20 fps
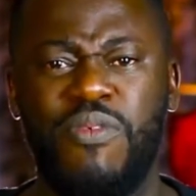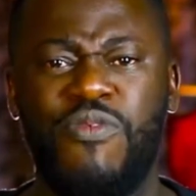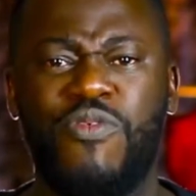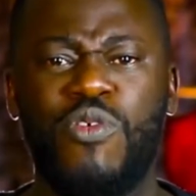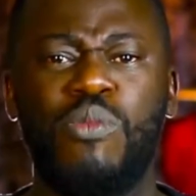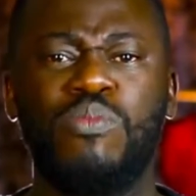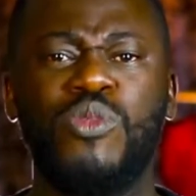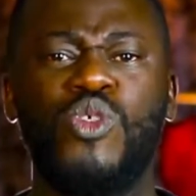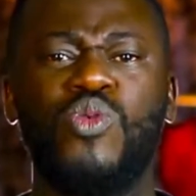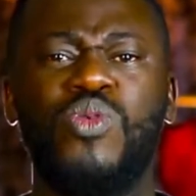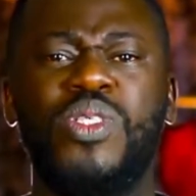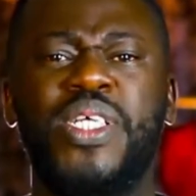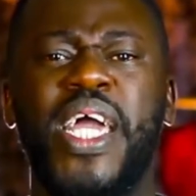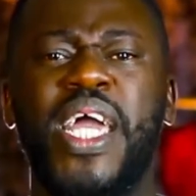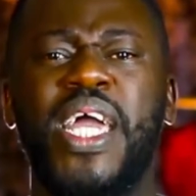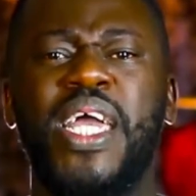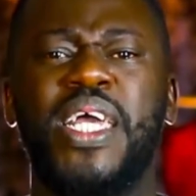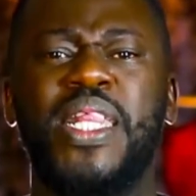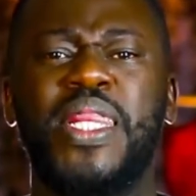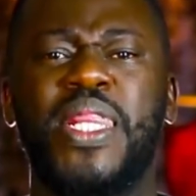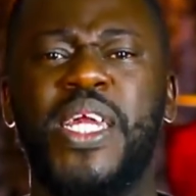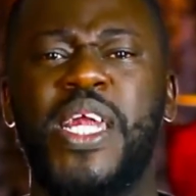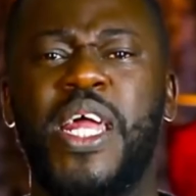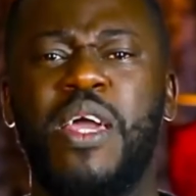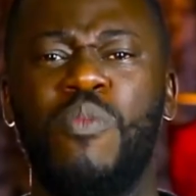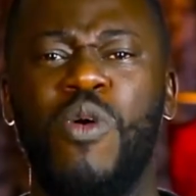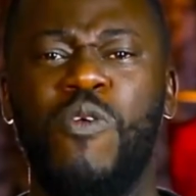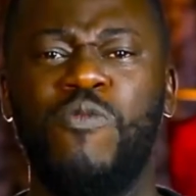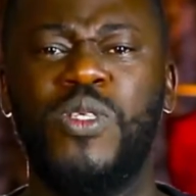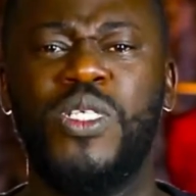From today, in the
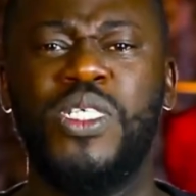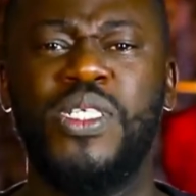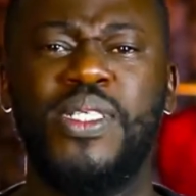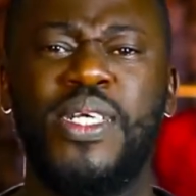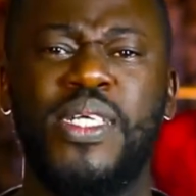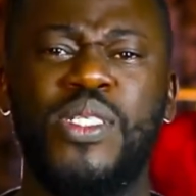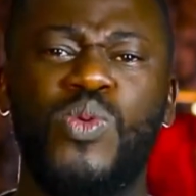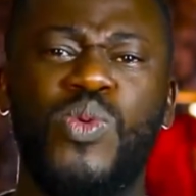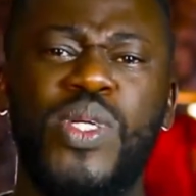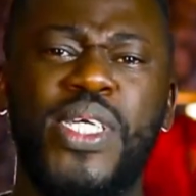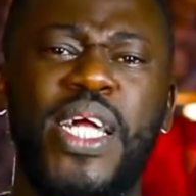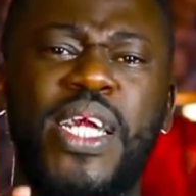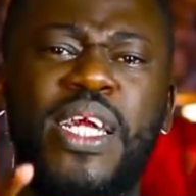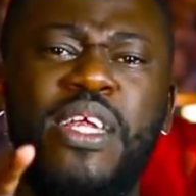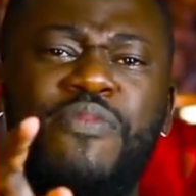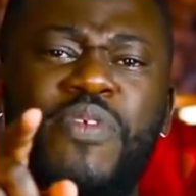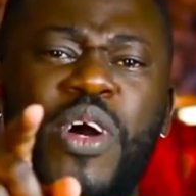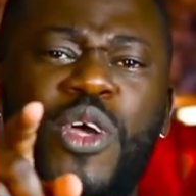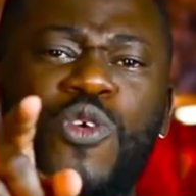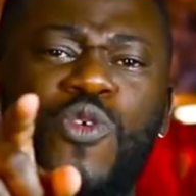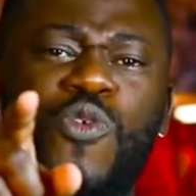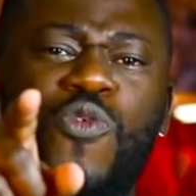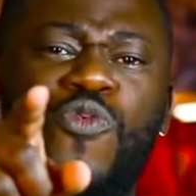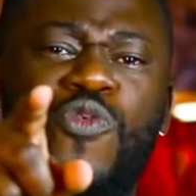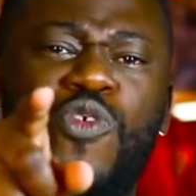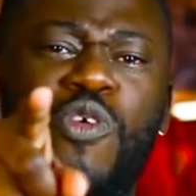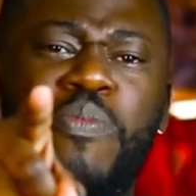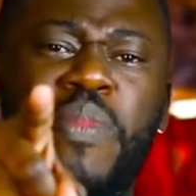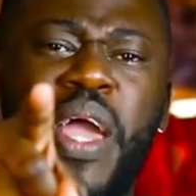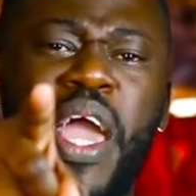name of Jesus, we deliver you
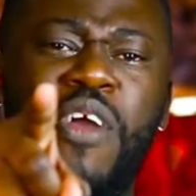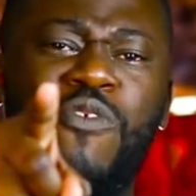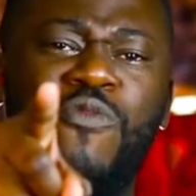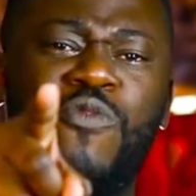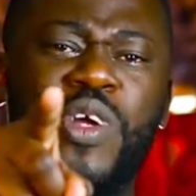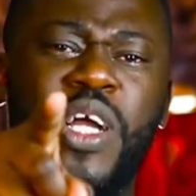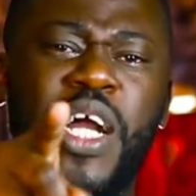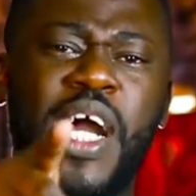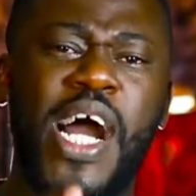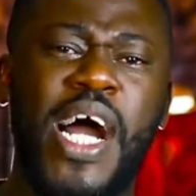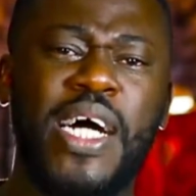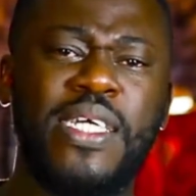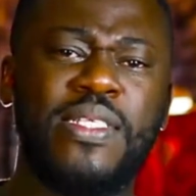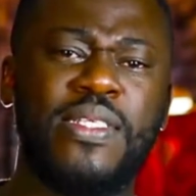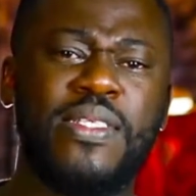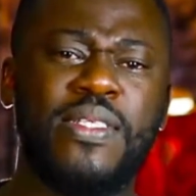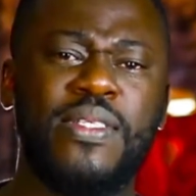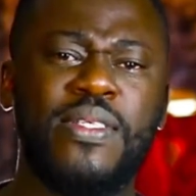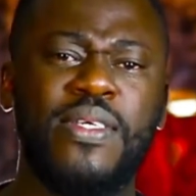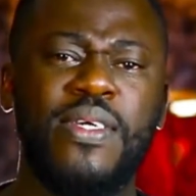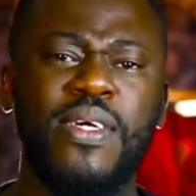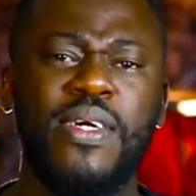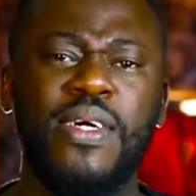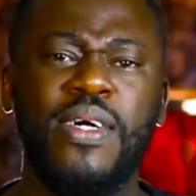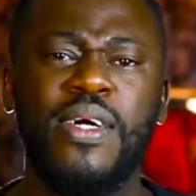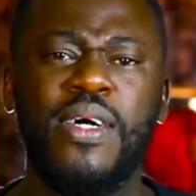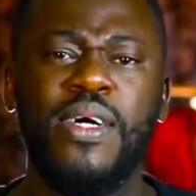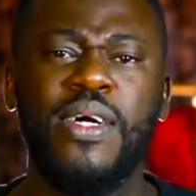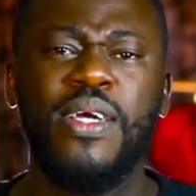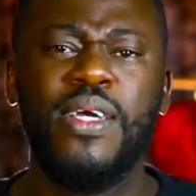from every curse.
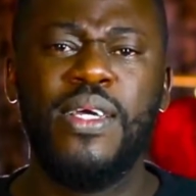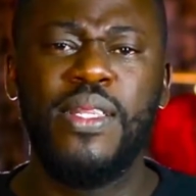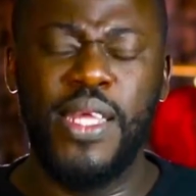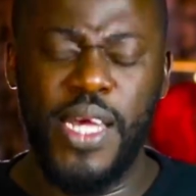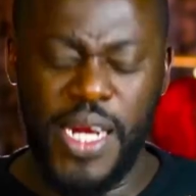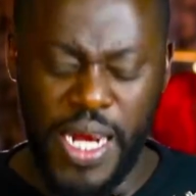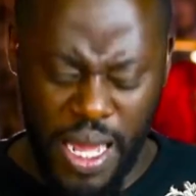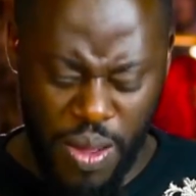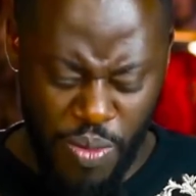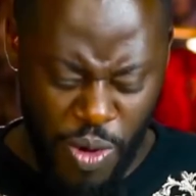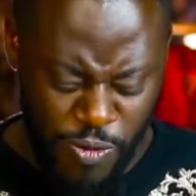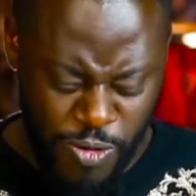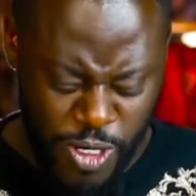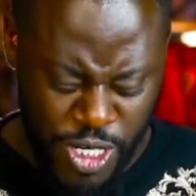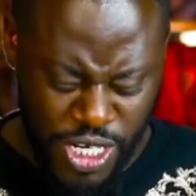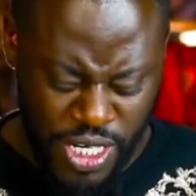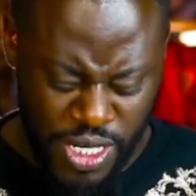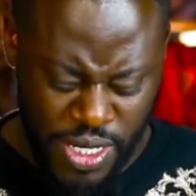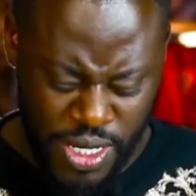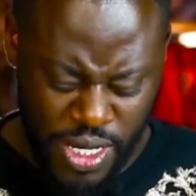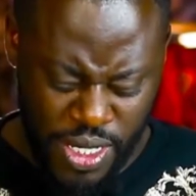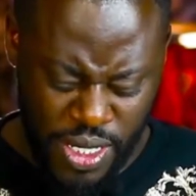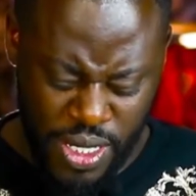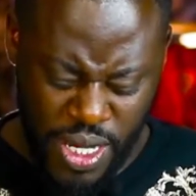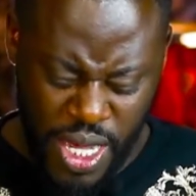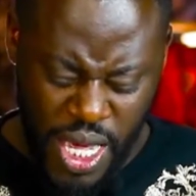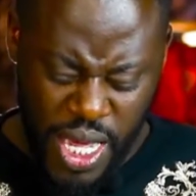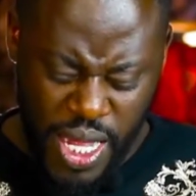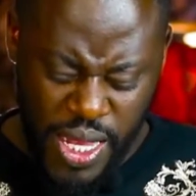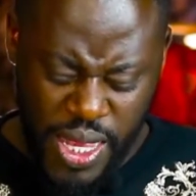Amen. In the name of Jesus. Amen.
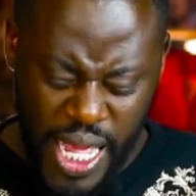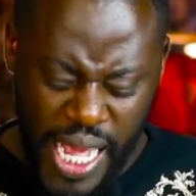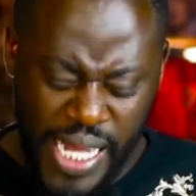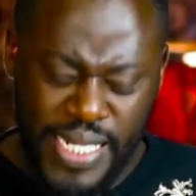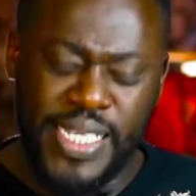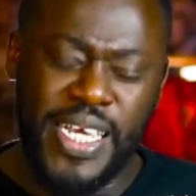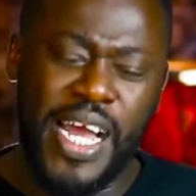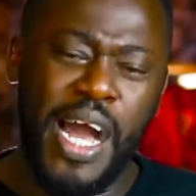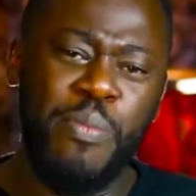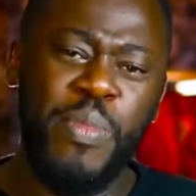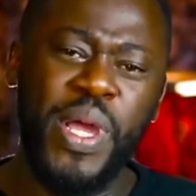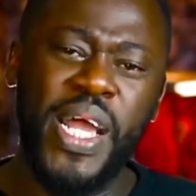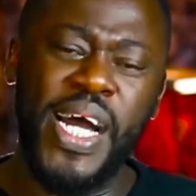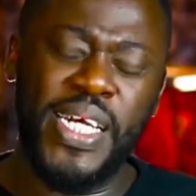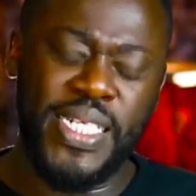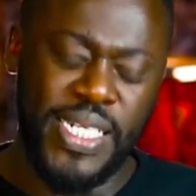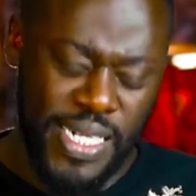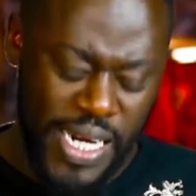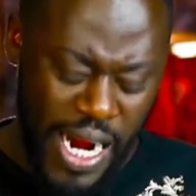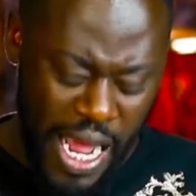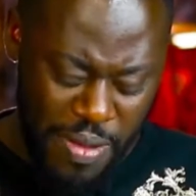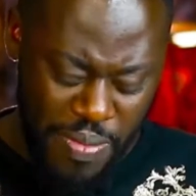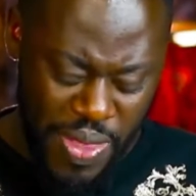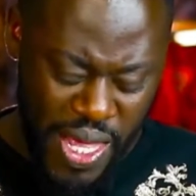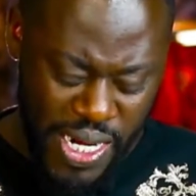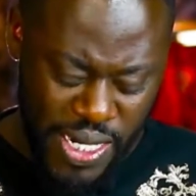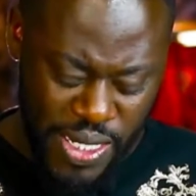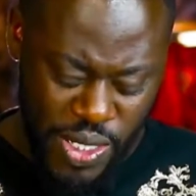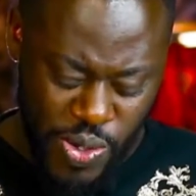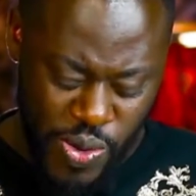There's coming a tribe
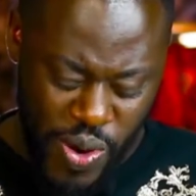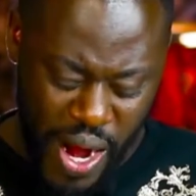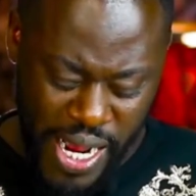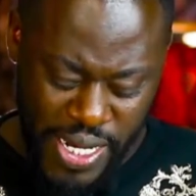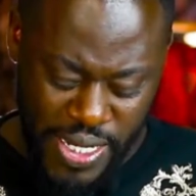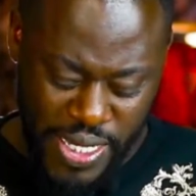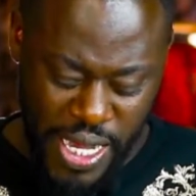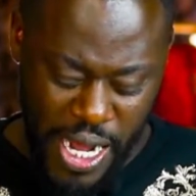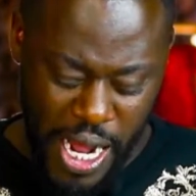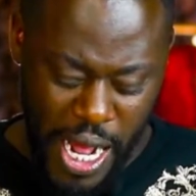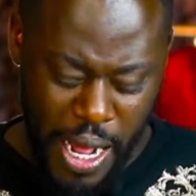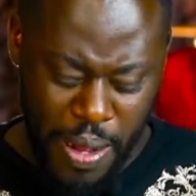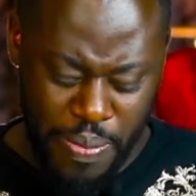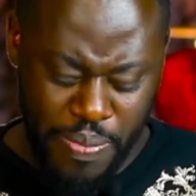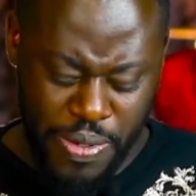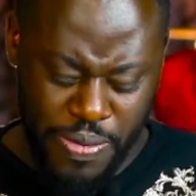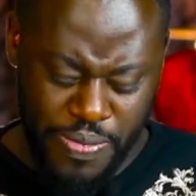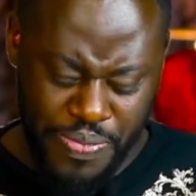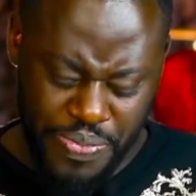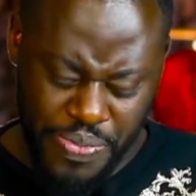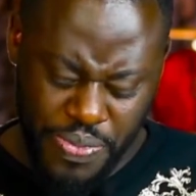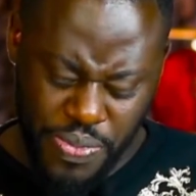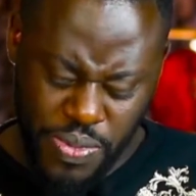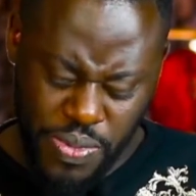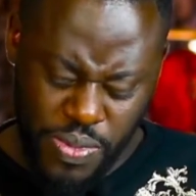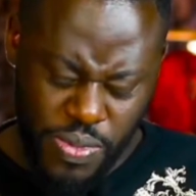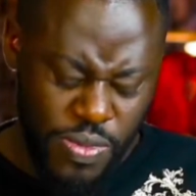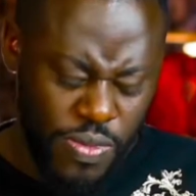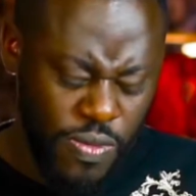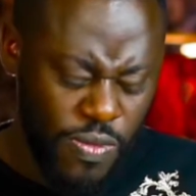that is rising up,
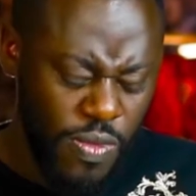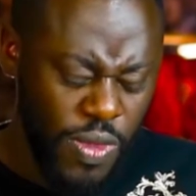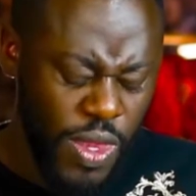Amen.